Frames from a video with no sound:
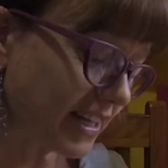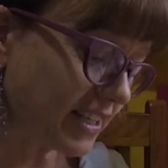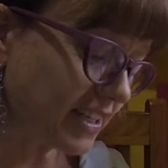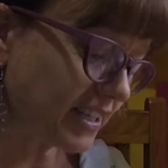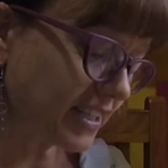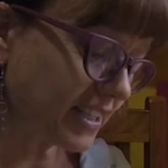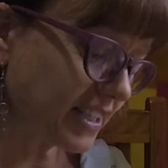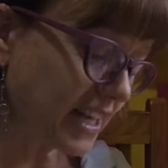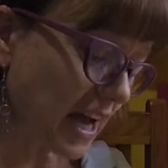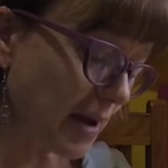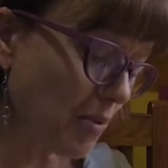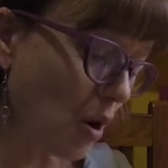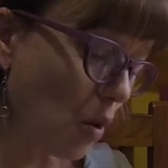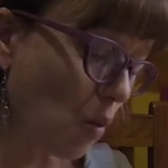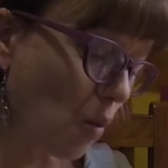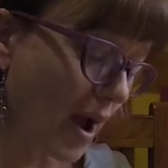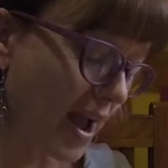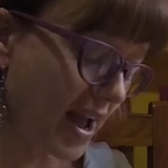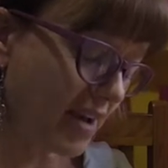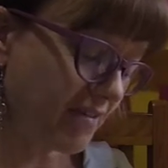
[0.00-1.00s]
into Snape
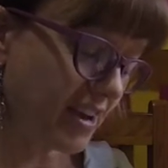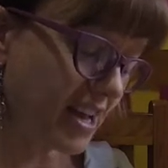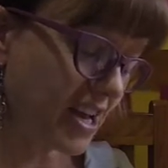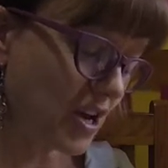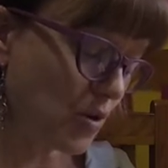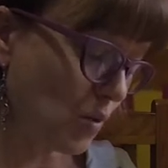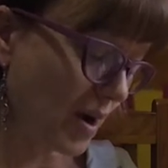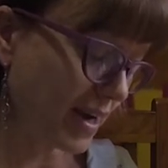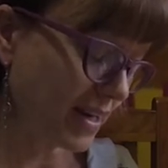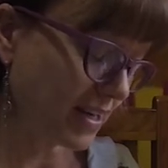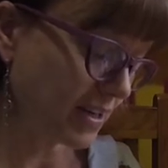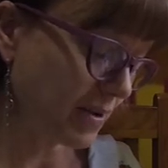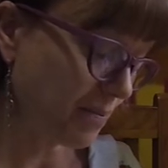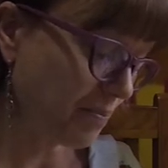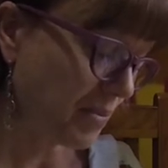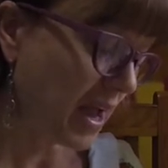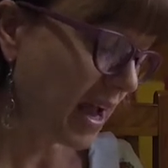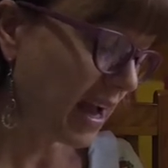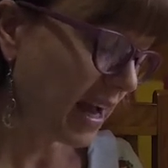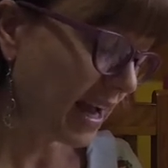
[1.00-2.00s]
wherever he went.
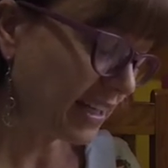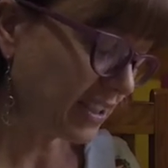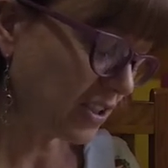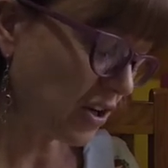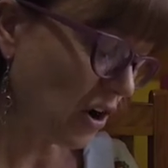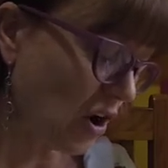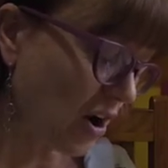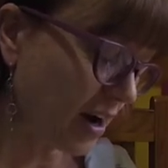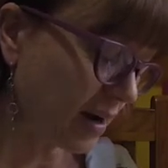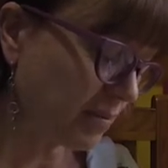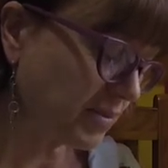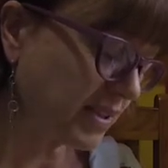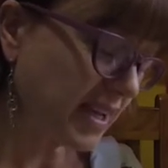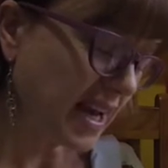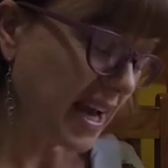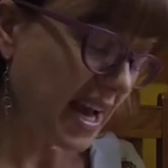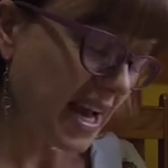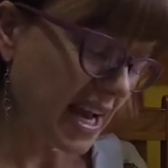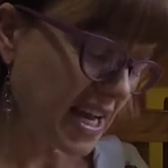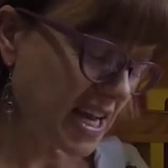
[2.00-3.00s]
At times,
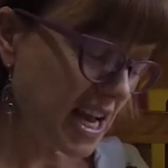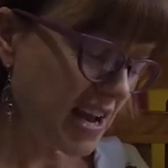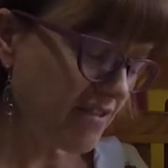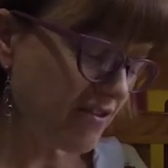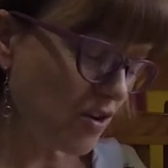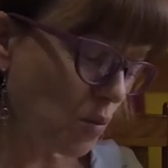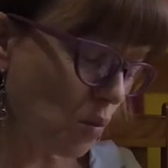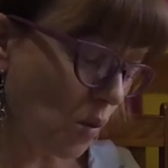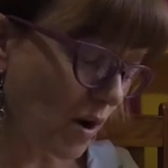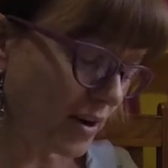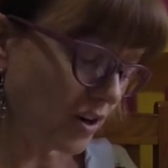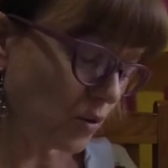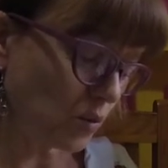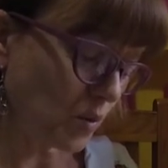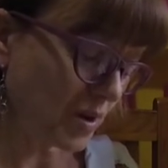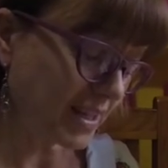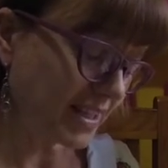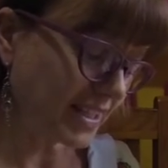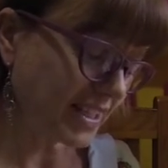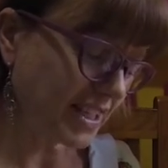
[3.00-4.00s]
he even wondered
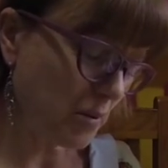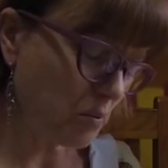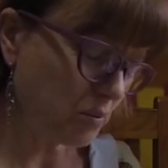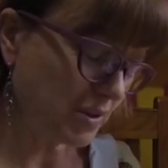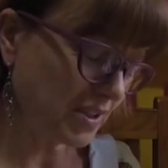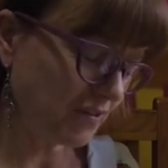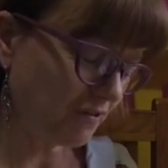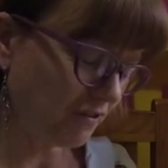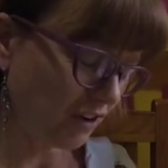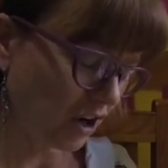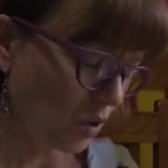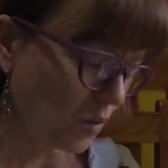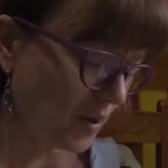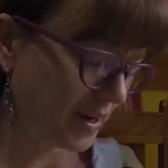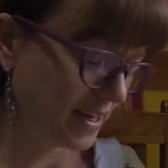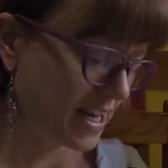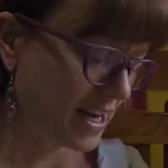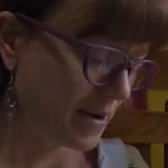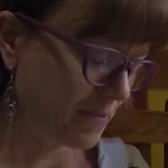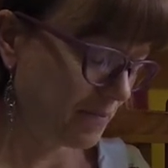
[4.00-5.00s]
whether Snape was
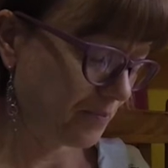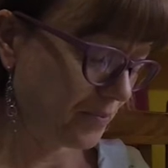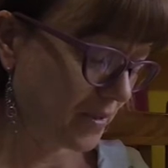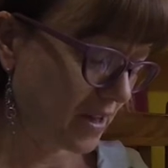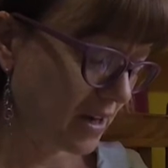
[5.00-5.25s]
following him,